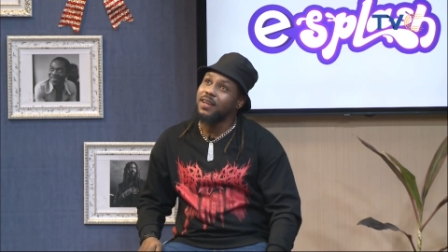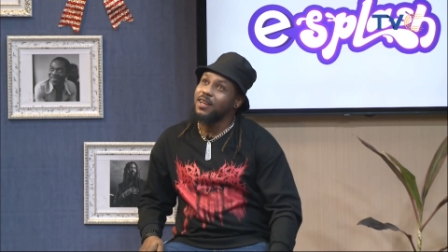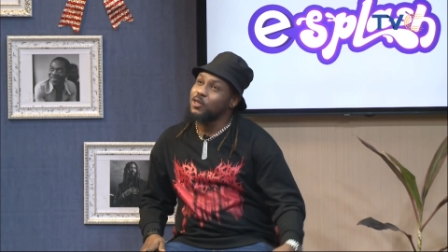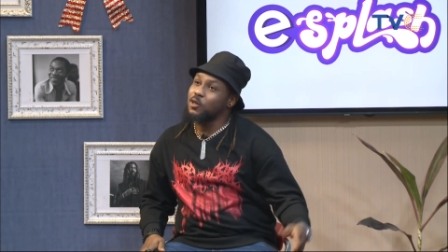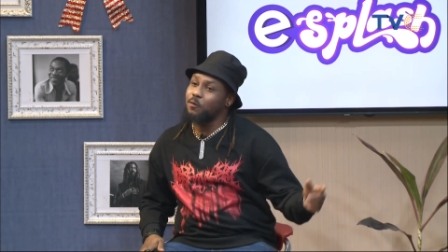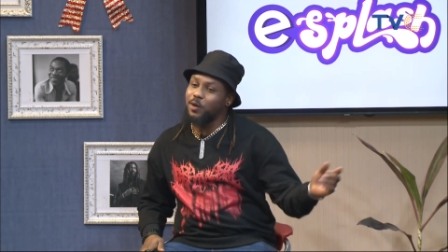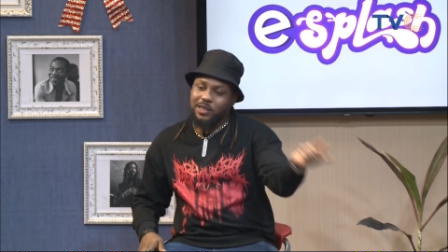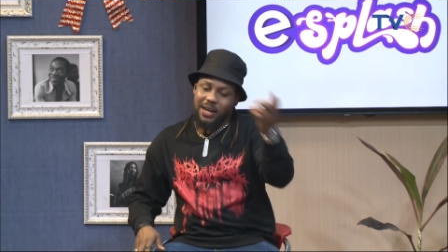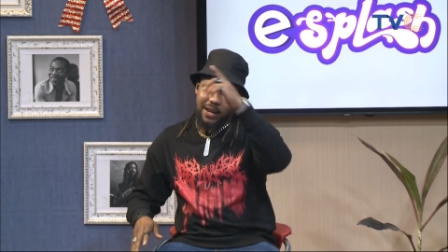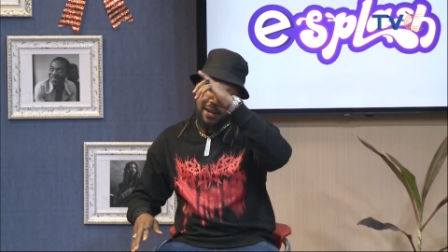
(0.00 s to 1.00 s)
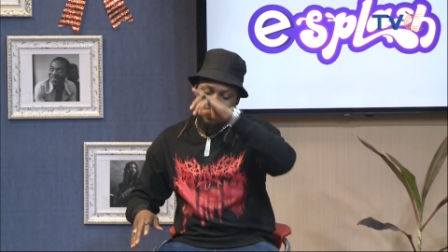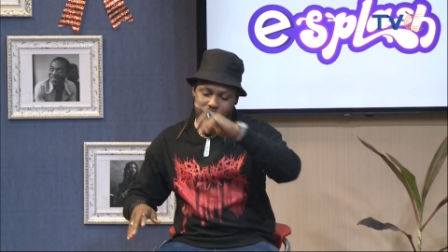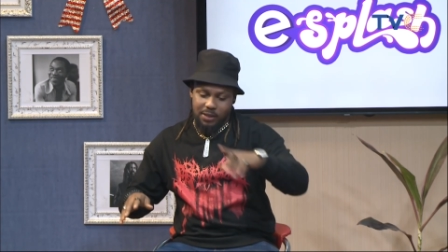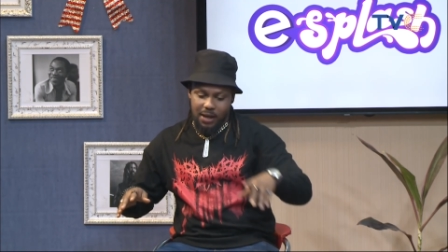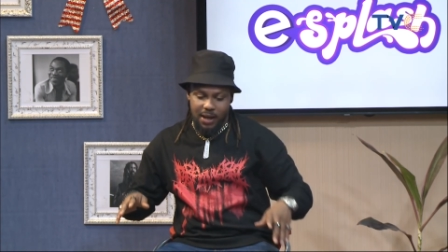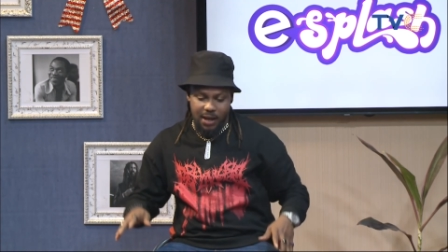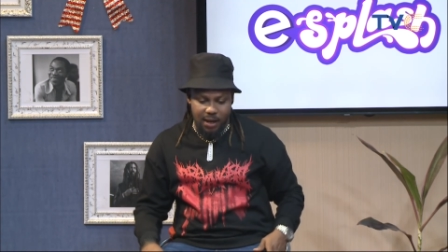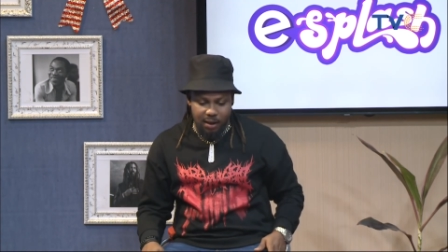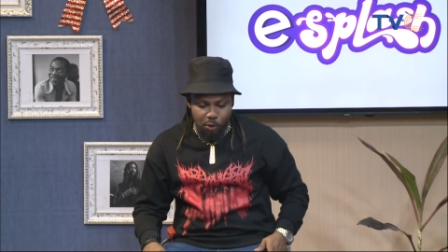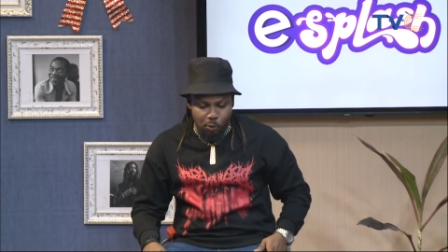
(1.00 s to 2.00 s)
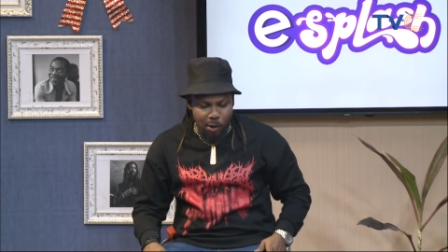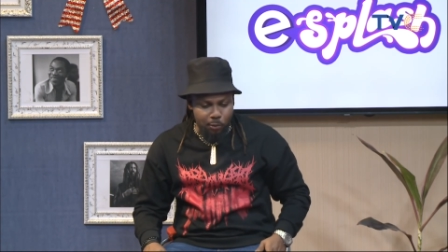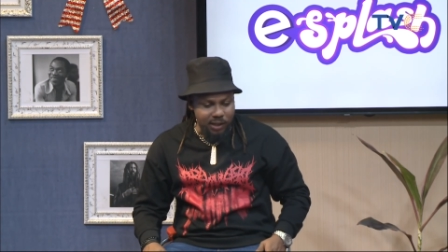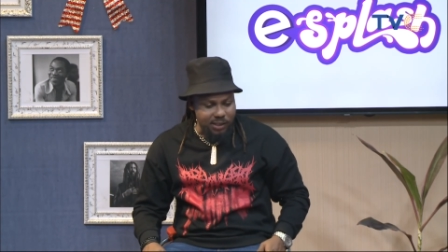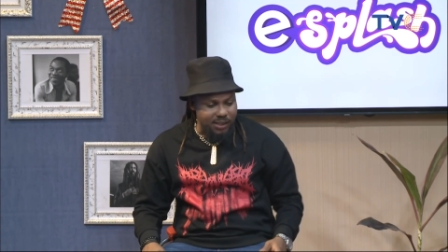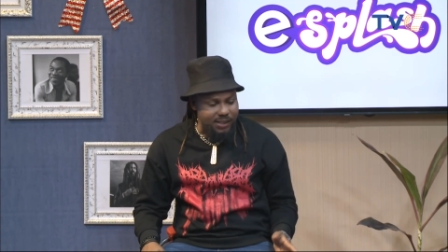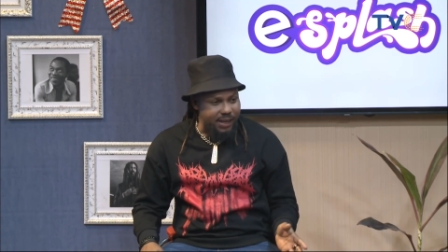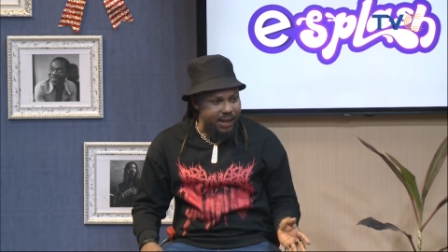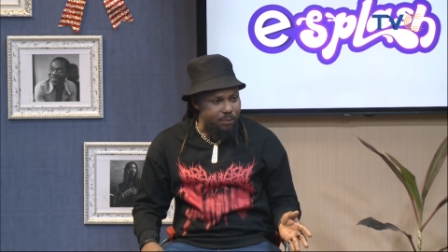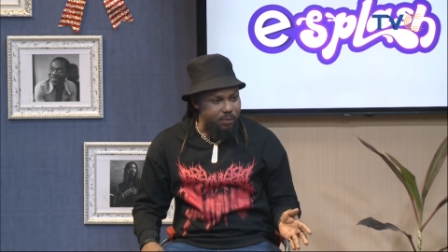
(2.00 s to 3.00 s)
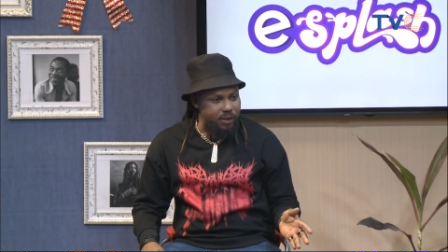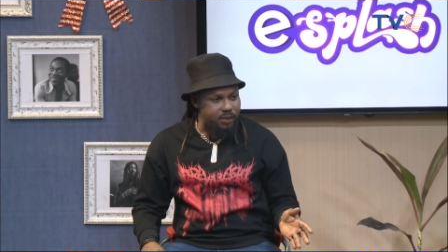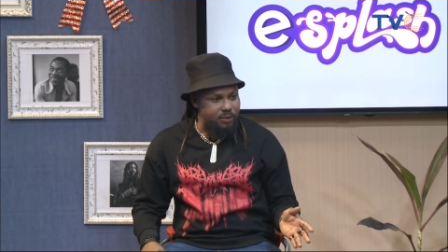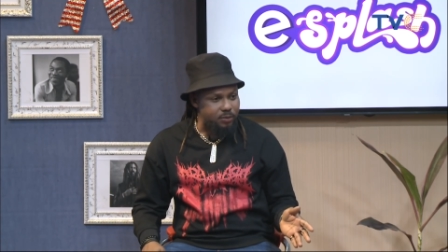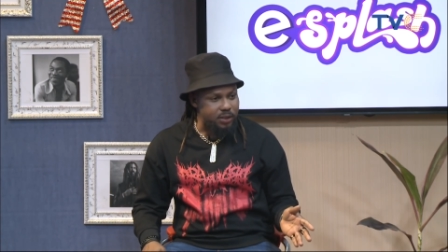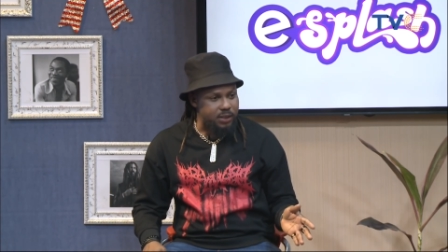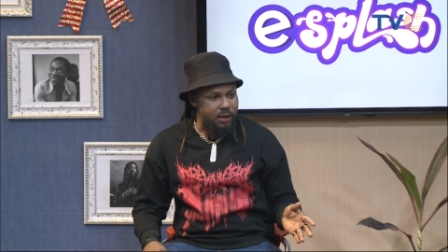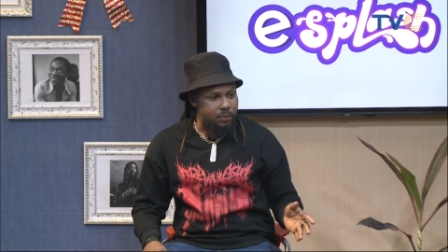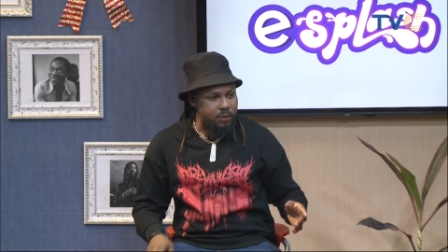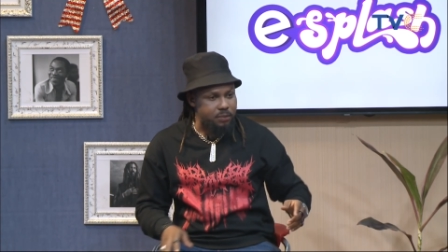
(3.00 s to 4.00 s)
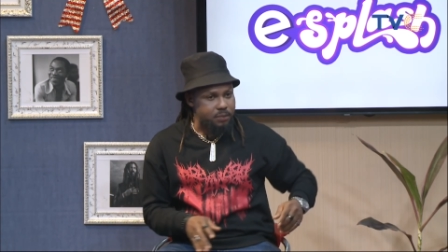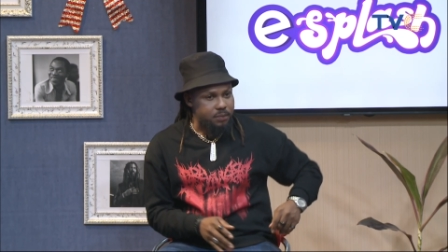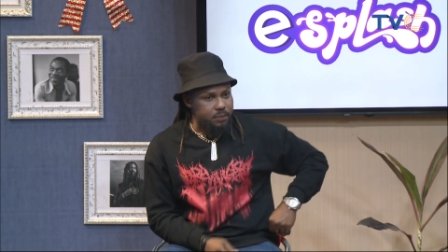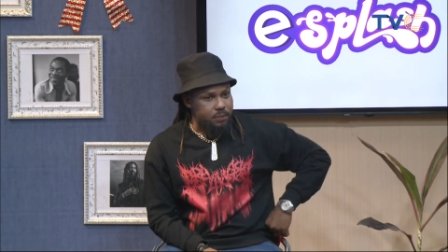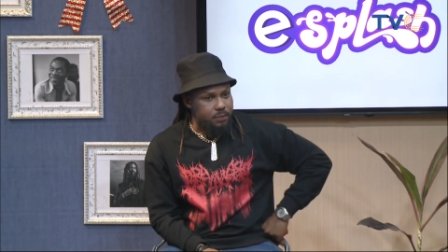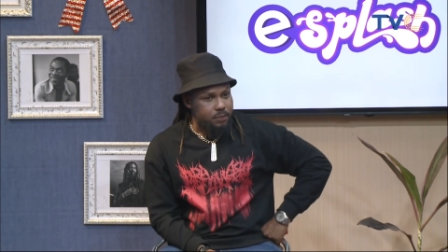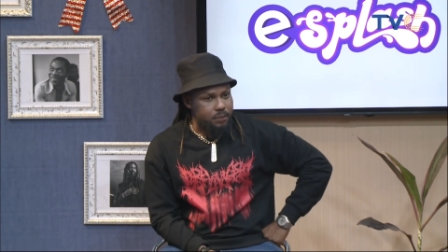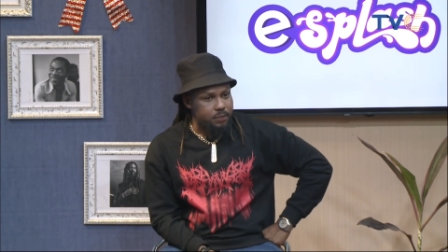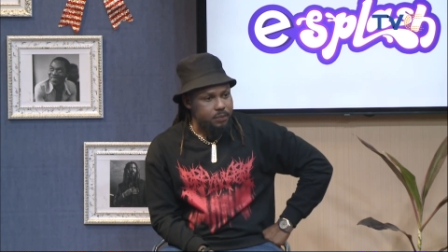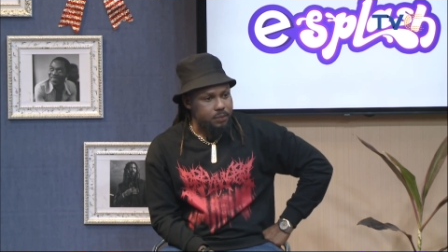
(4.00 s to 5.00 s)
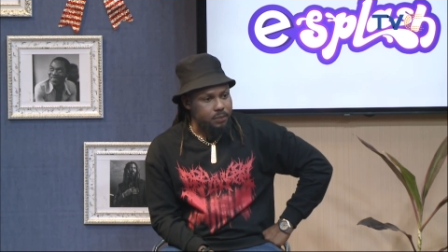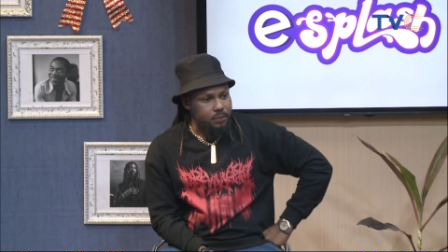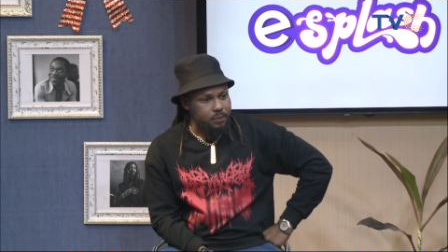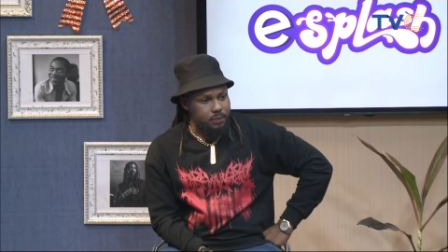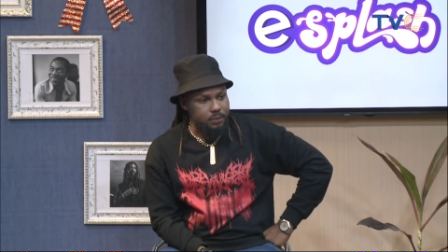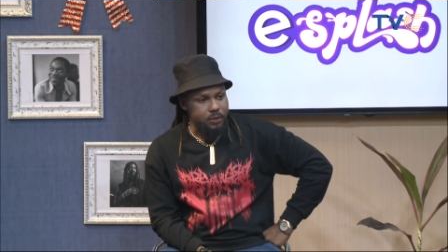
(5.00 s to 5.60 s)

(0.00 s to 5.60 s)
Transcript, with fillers: So VJ Adams, uh, wh when is this gig happening? When is it? Um, it's happening January 7th.